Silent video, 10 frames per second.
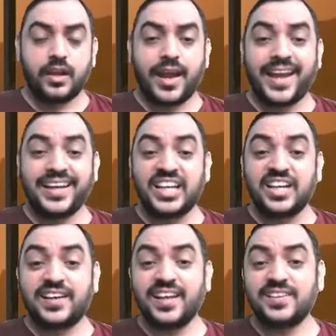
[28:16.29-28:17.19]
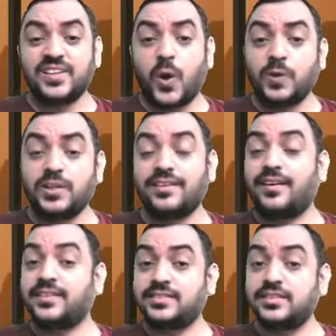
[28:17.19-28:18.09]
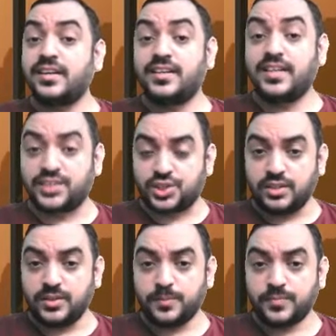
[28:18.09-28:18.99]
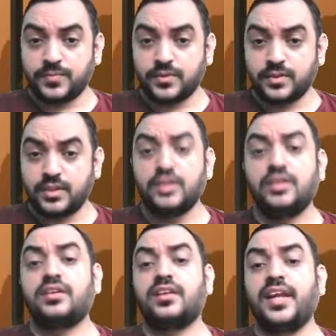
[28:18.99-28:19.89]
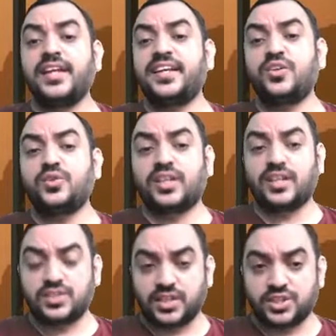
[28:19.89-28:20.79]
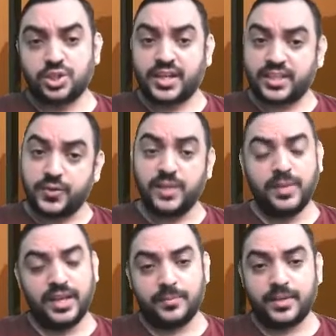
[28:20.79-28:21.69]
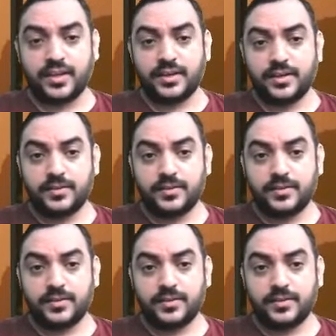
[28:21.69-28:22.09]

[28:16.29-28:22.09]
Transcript: and it will take all the necessary decision related to the construction activity B Limited.